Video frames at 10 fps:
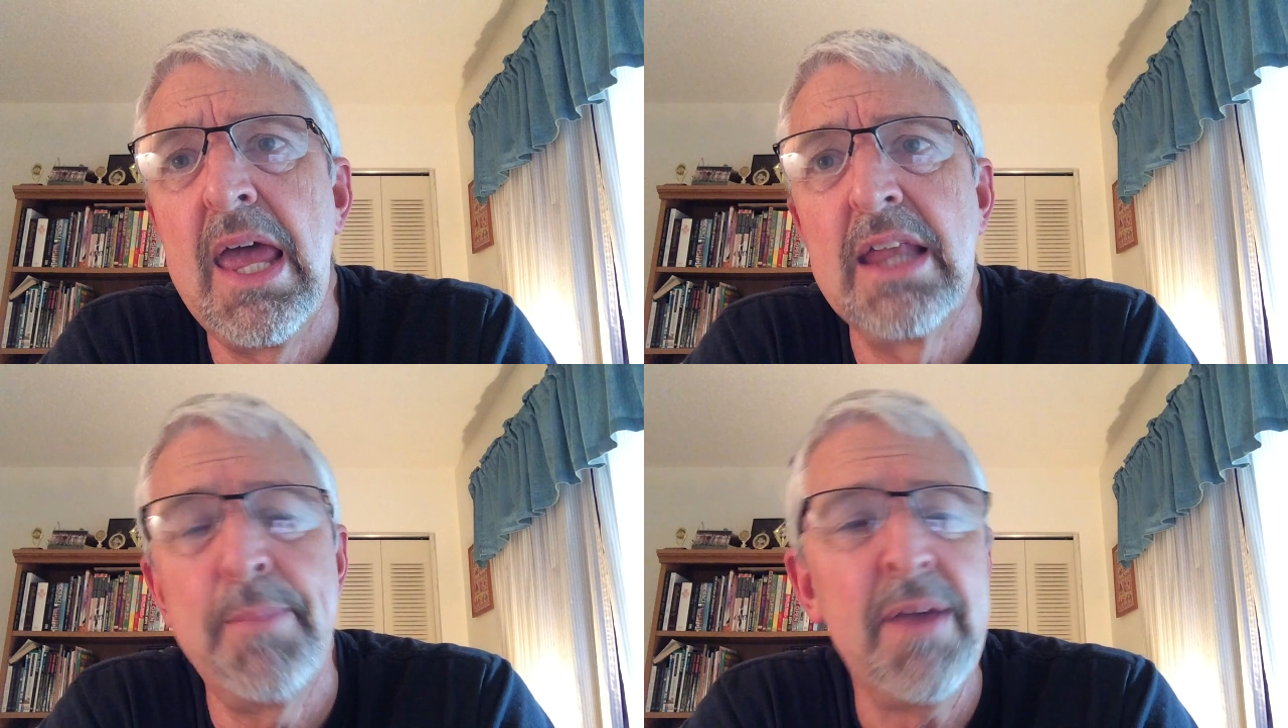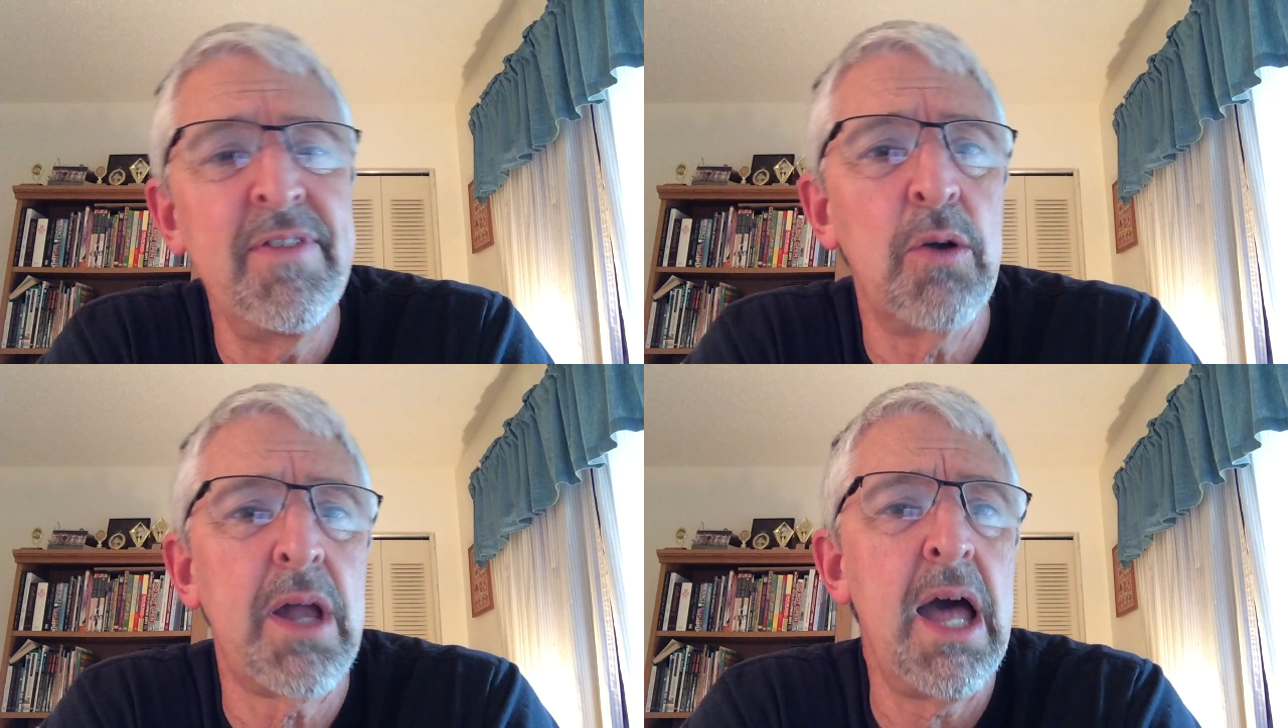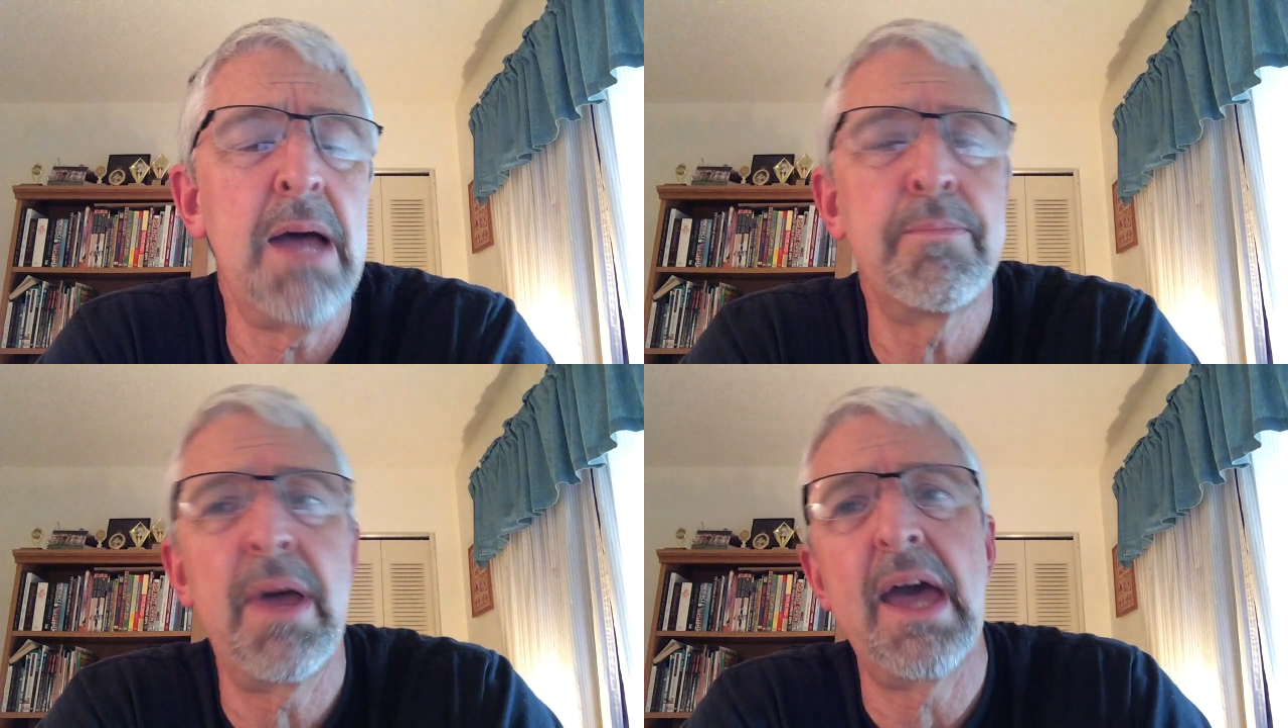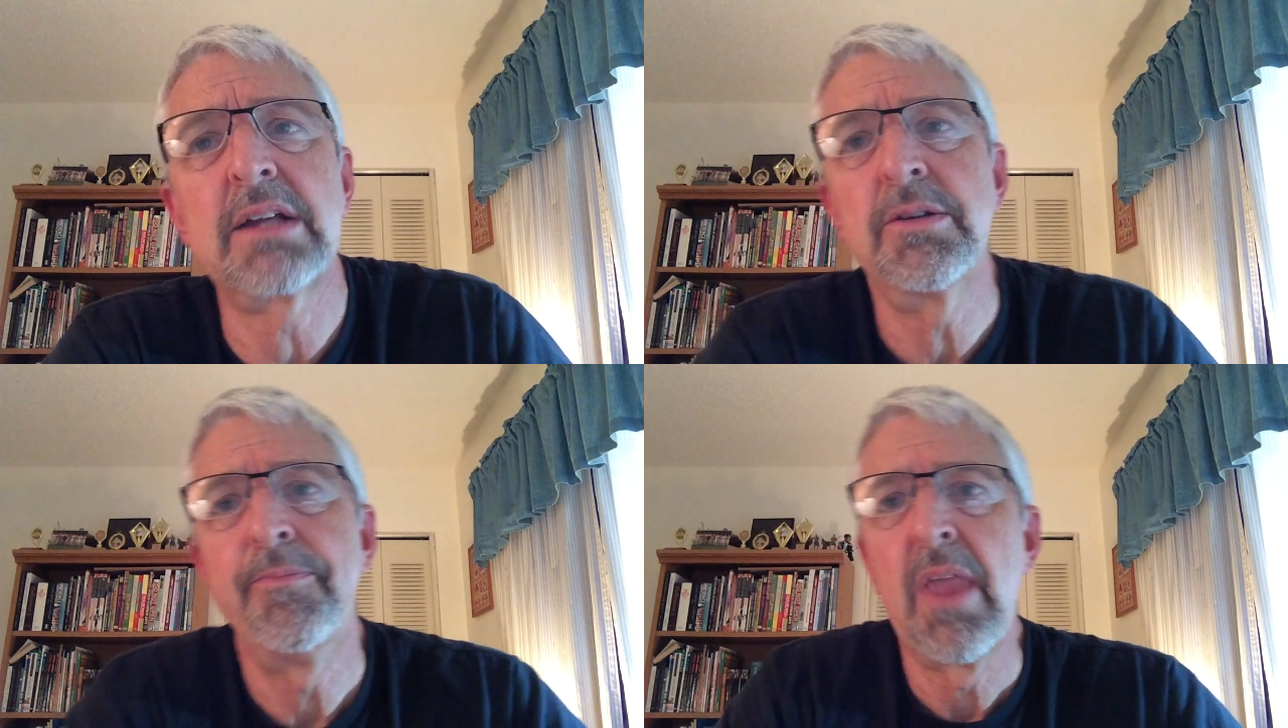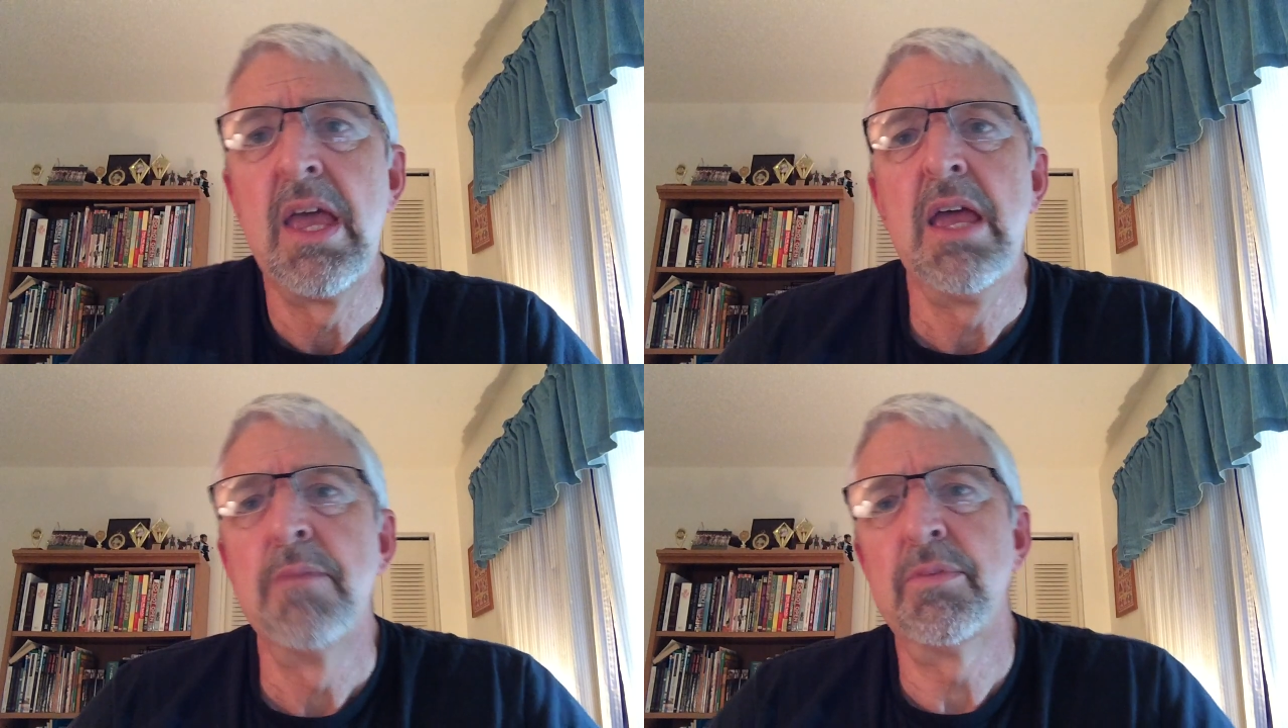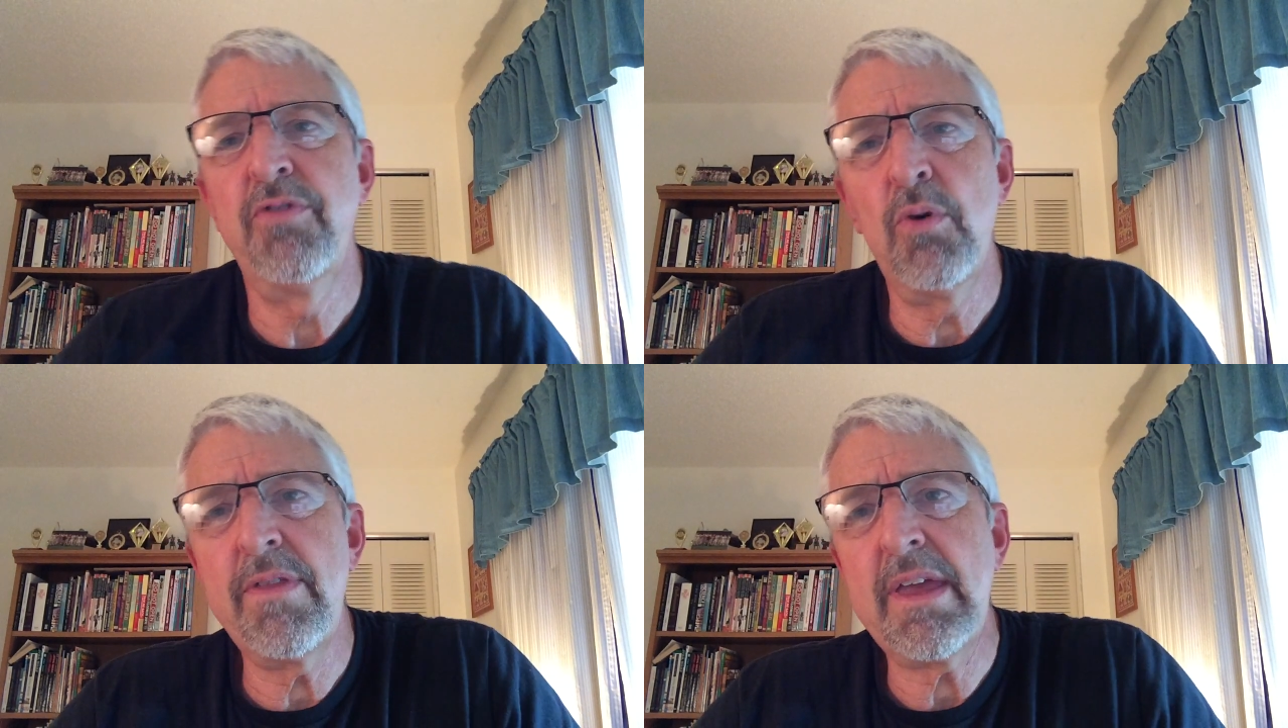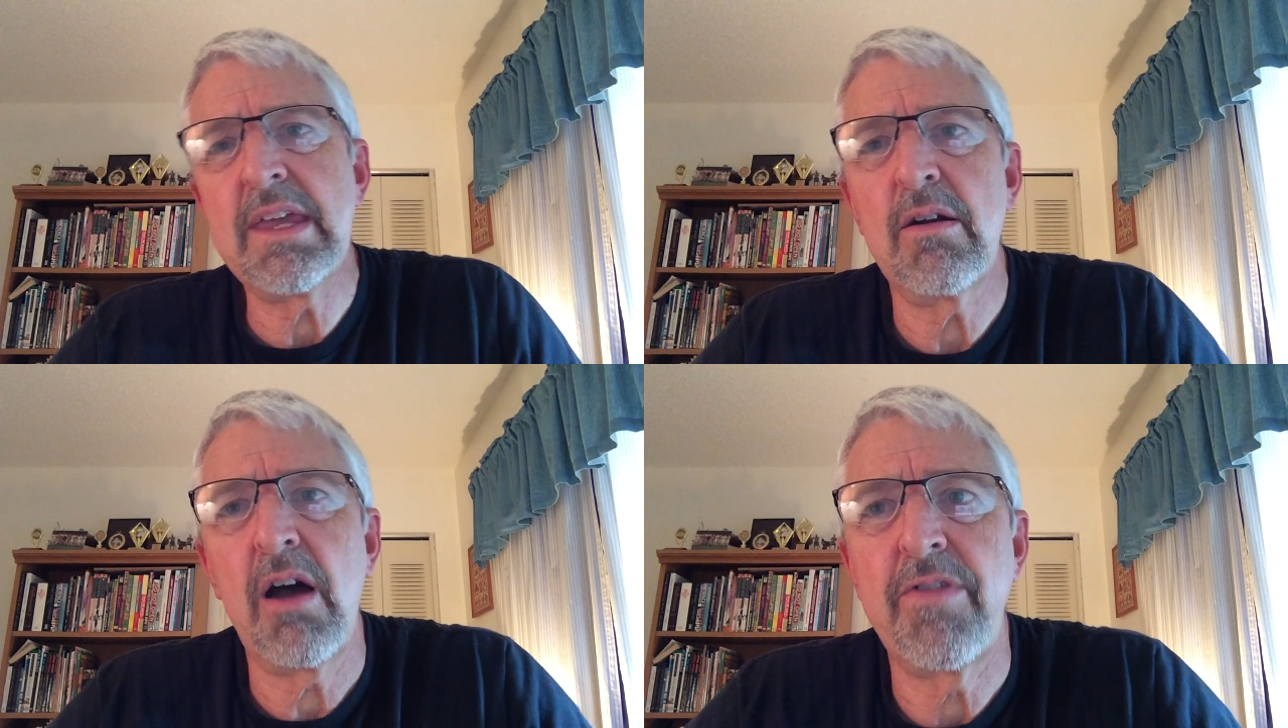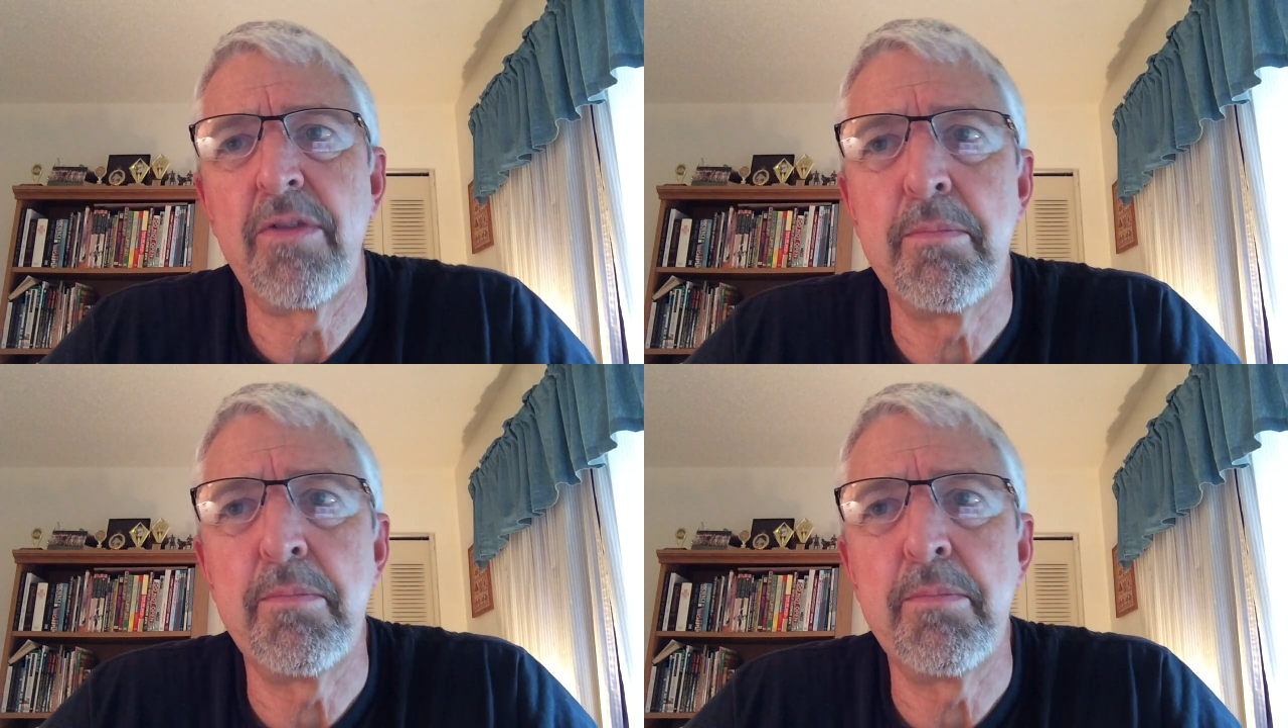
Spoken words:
And the Mayflower Compact, before they get off the